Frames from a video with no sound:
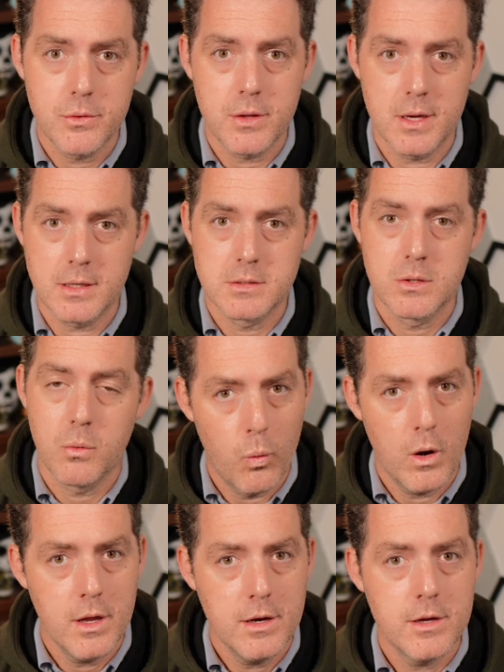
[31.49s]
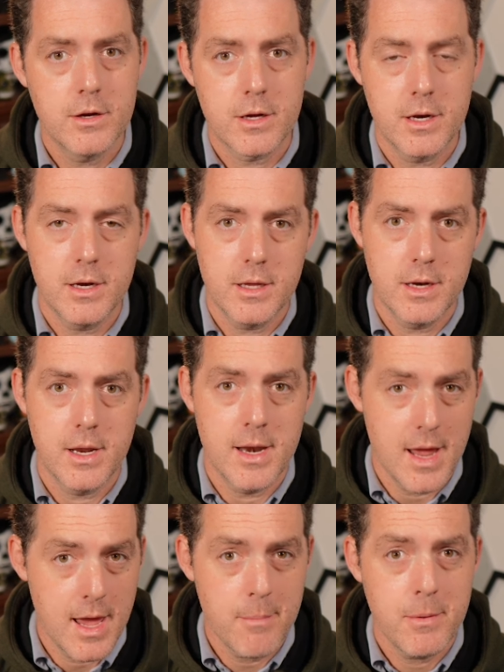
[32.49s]
things. One, you're gonna need an
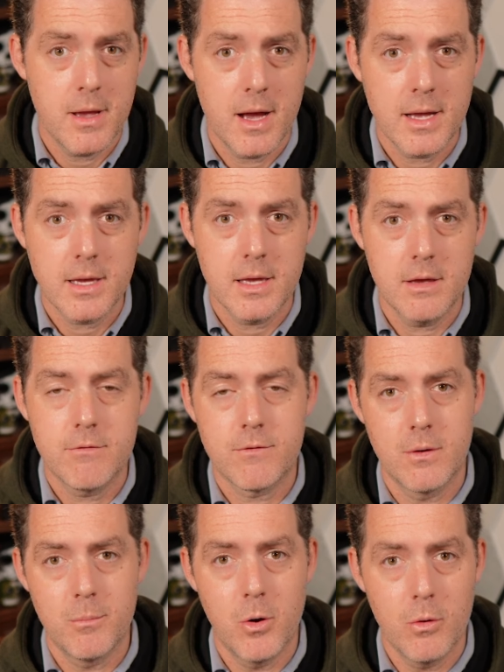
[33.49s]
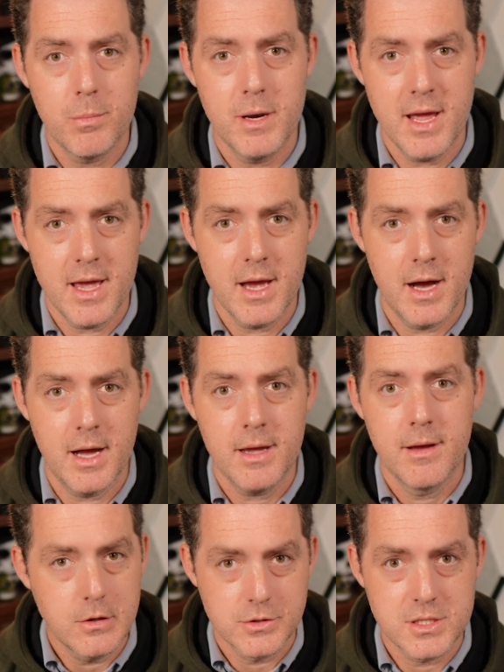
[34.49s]
API key from OpenAI.
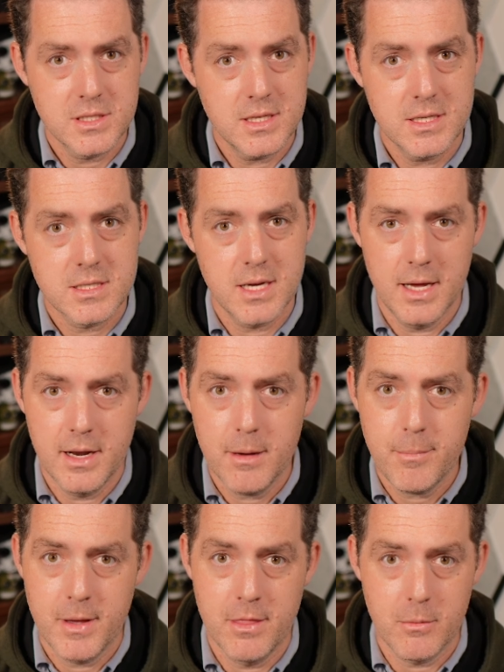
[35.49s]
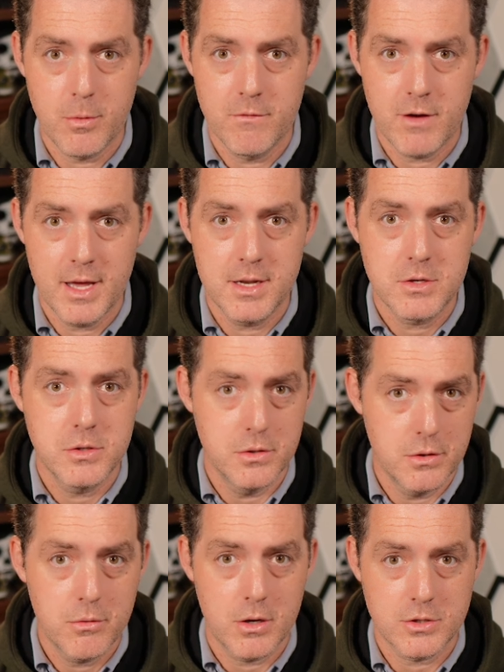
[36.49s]
You'll just need to sign up and they'll provide it to
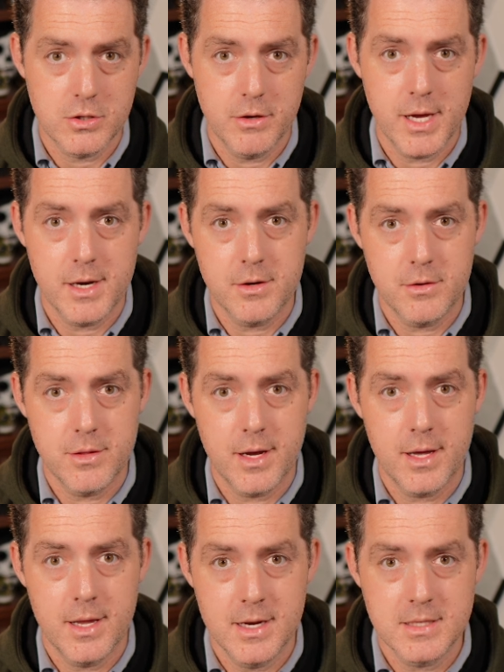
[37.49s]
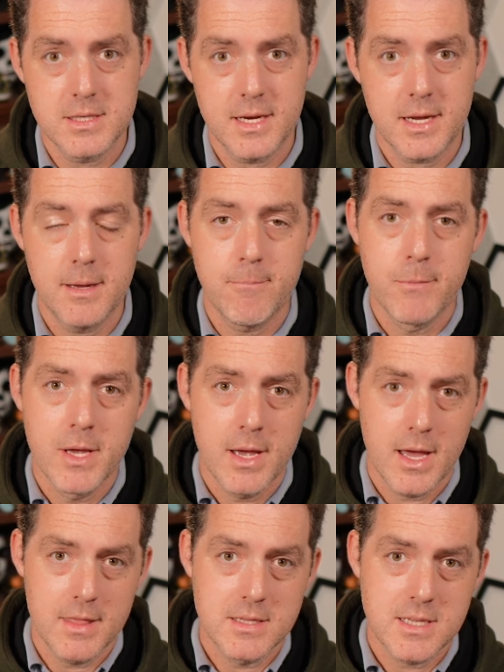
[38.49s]
you. I'll show you how to do that in a second.
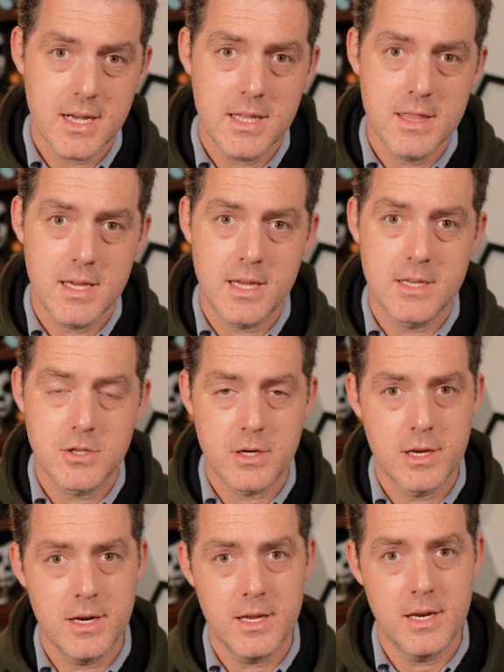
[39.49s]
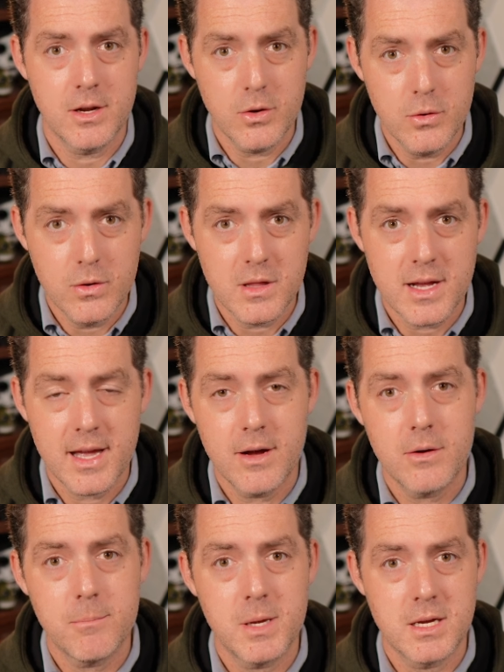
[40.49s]
And the second thing is you're gonna need a Google
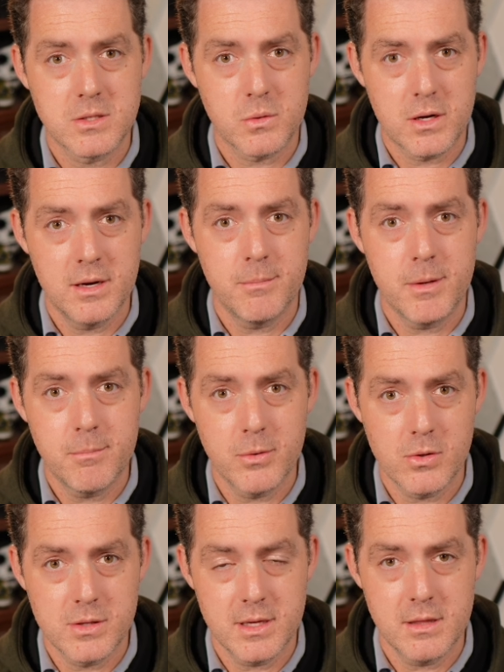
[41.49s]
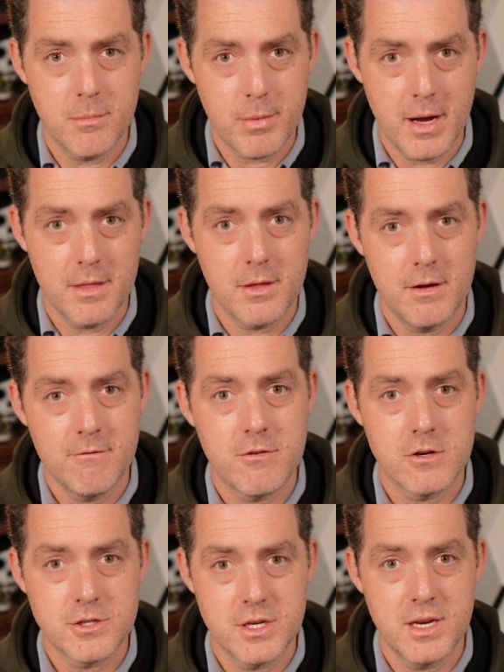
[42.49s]
account because we're gonna be building the Python
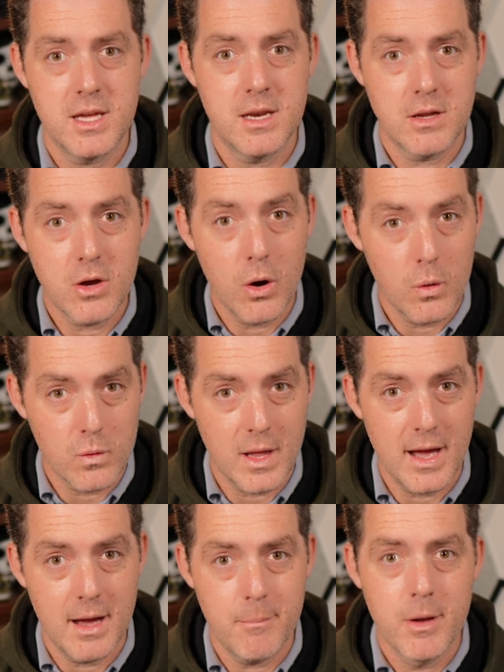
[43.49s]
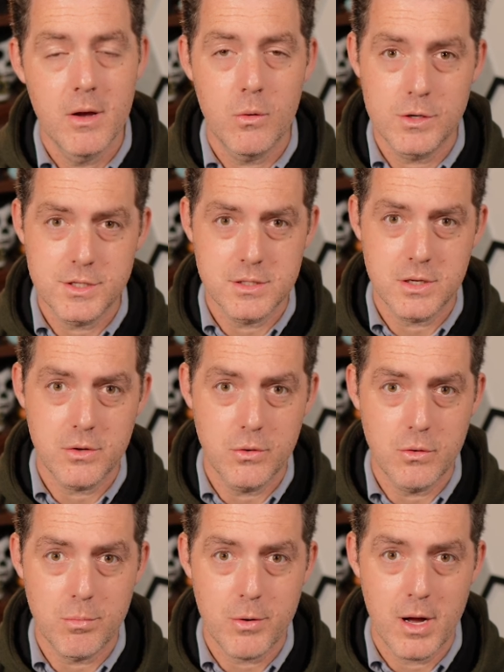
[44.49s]
version in Colab, which is a
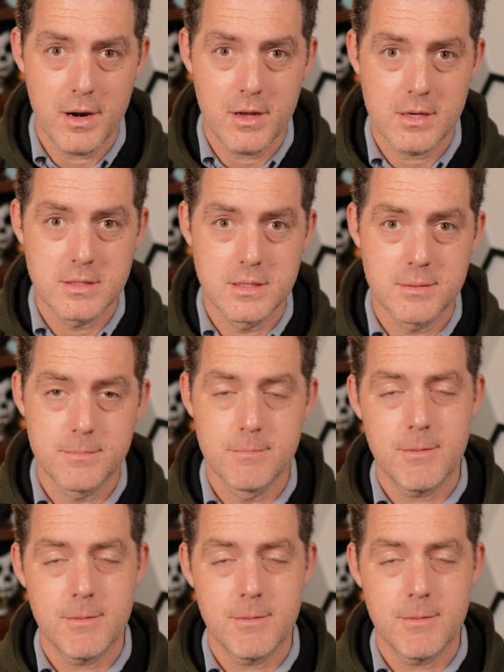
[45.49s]
Google product